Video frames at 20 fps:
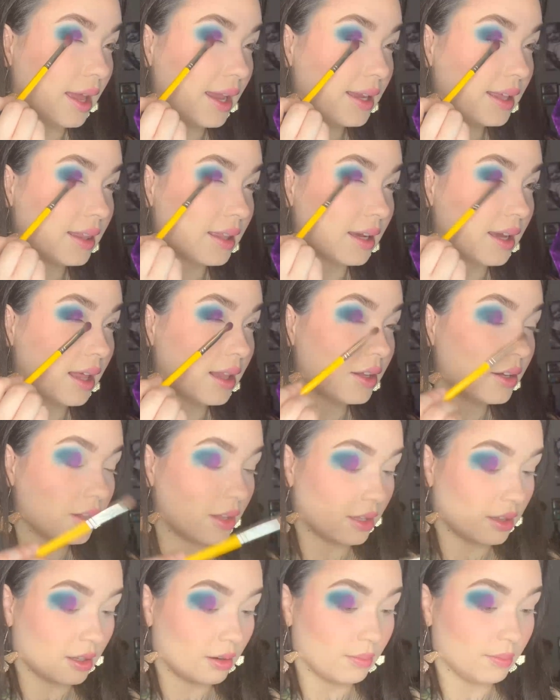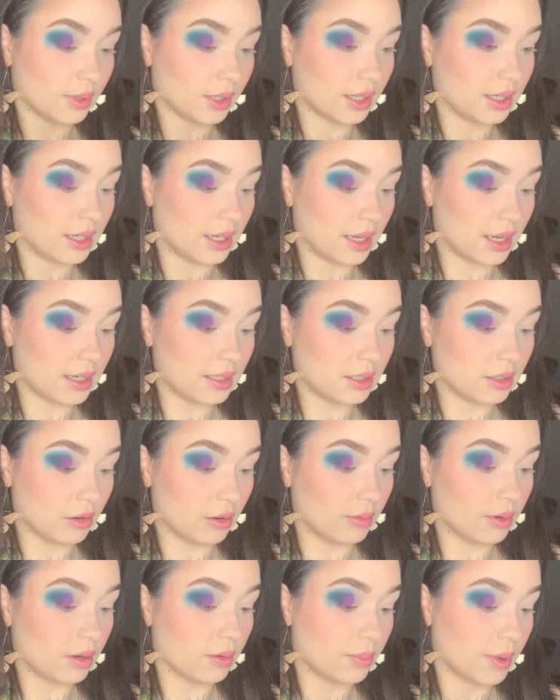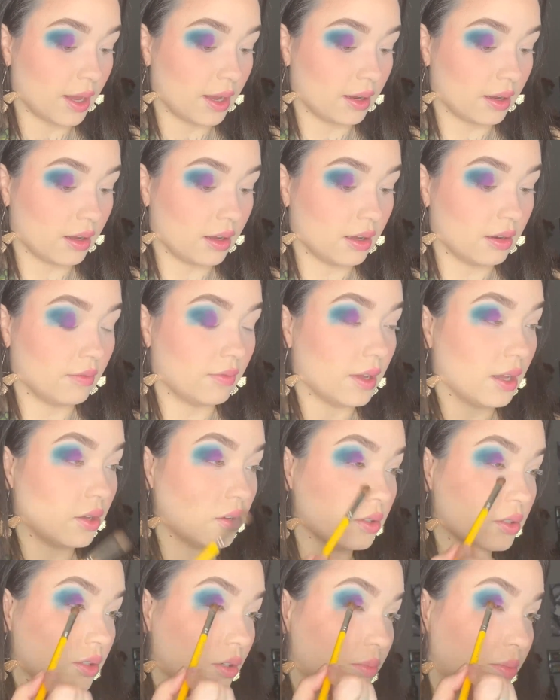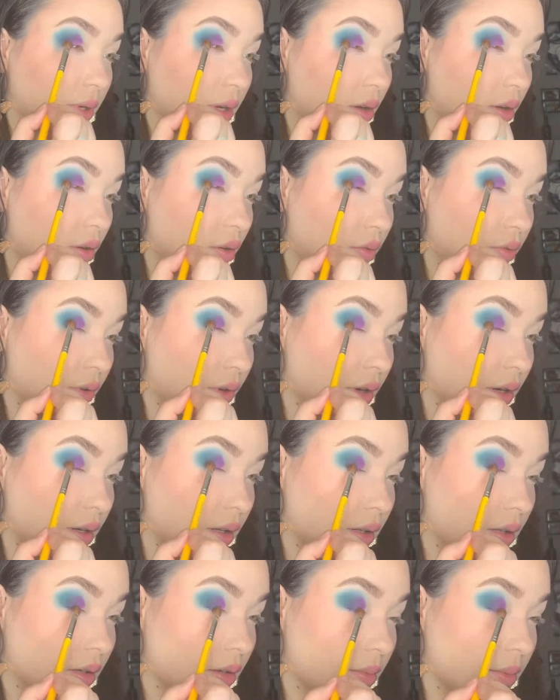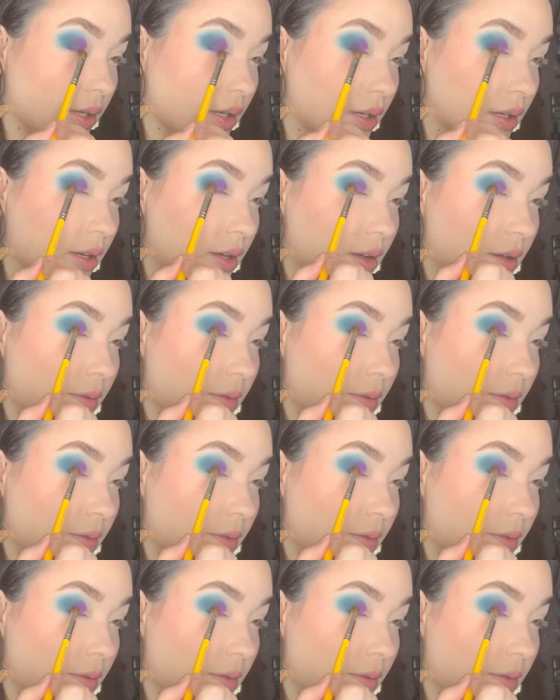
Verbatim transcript: like the color that they're blending into. I'm going to pack on Vile Serpent over it a little bit.